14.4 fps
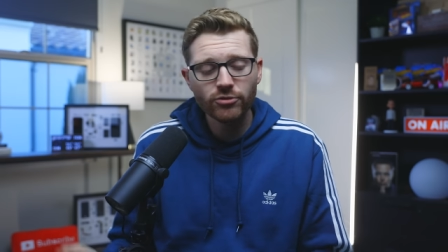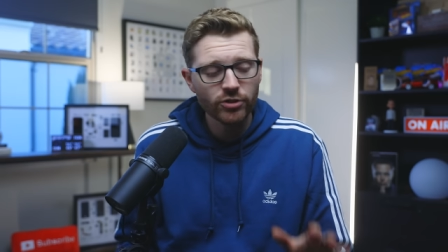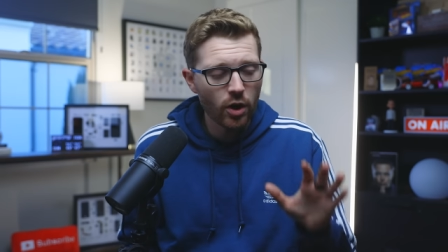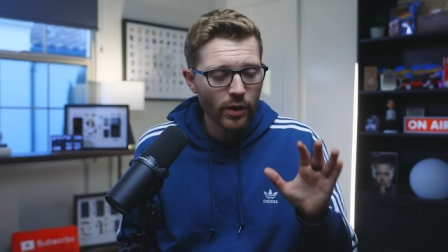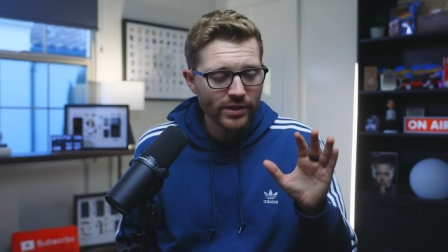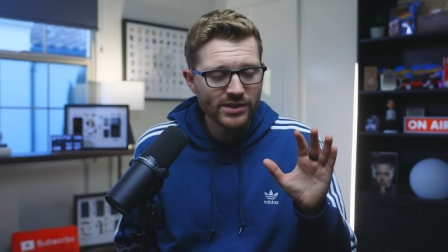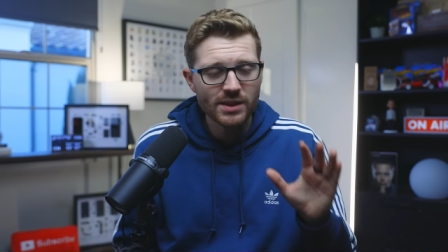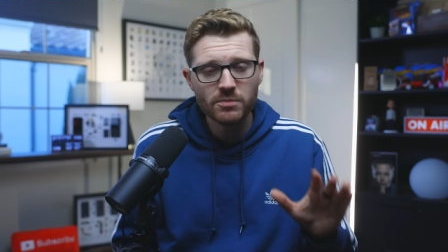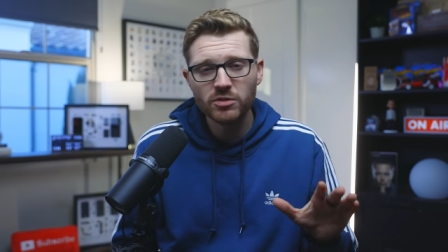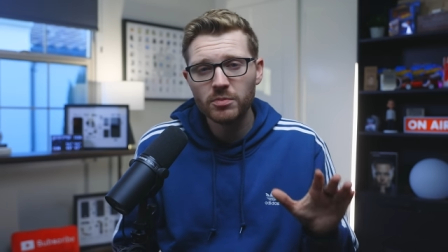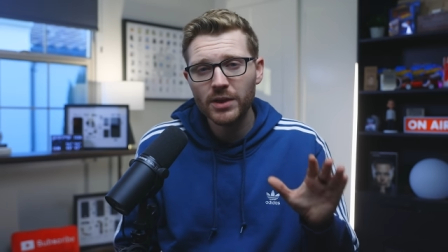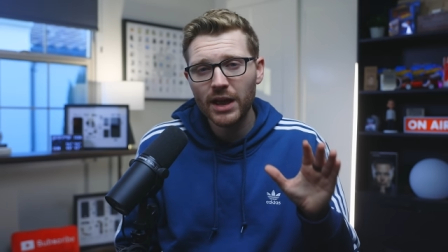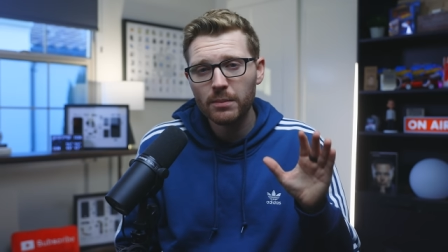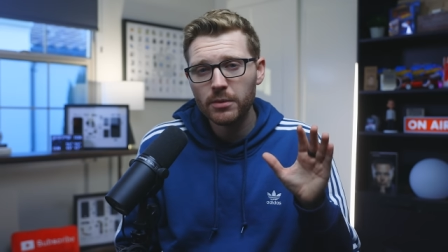so it seems
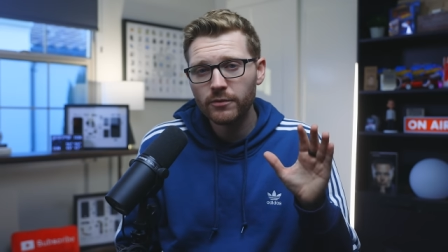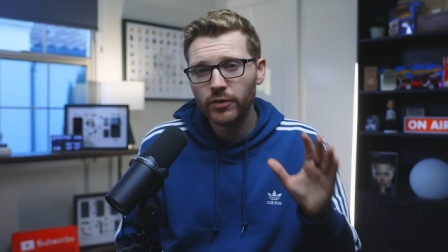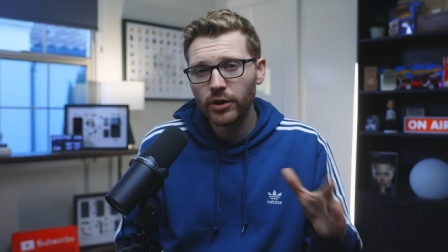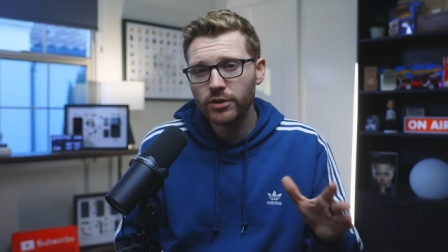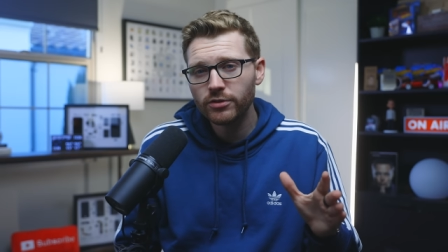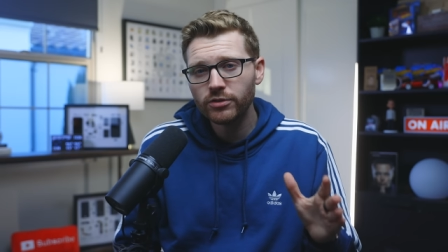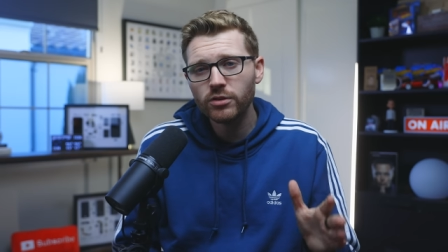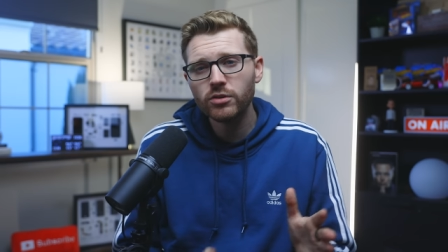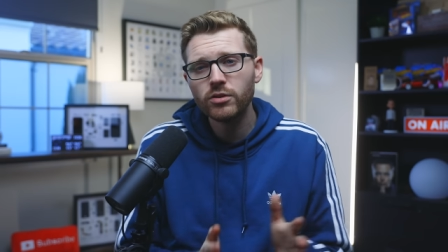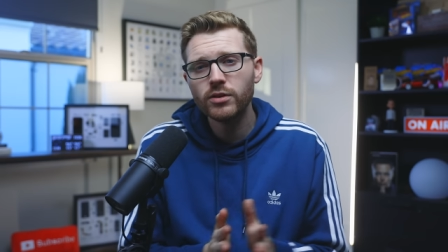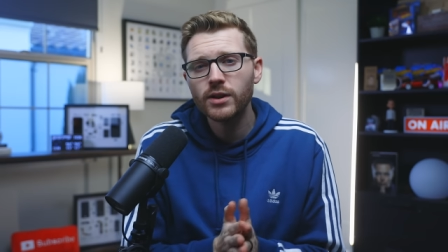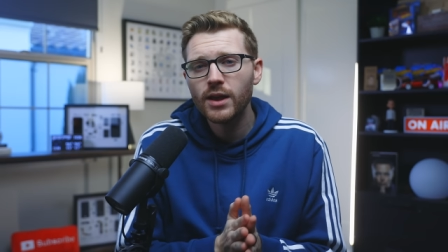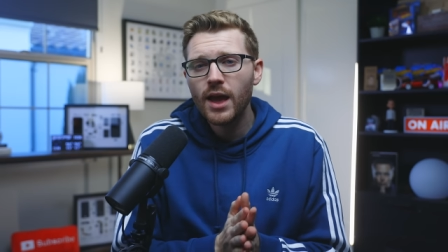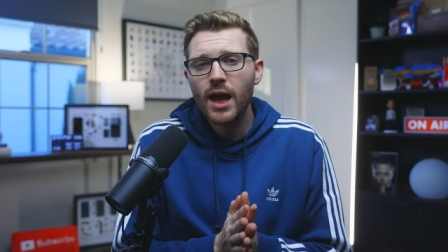to be coming very
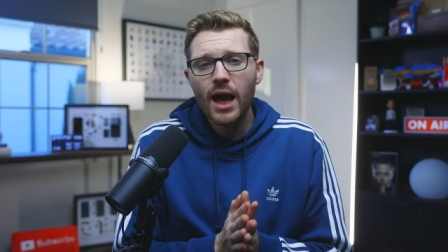soon.